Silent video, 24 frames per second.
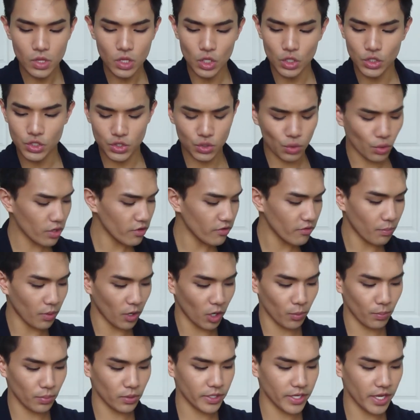sort of
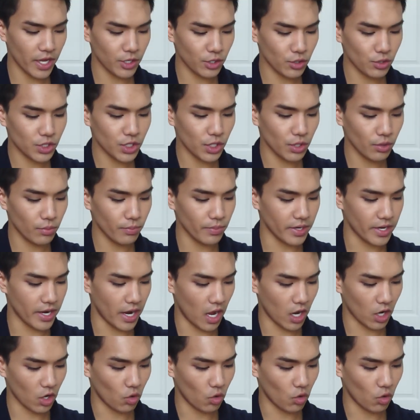purpley undertone, but not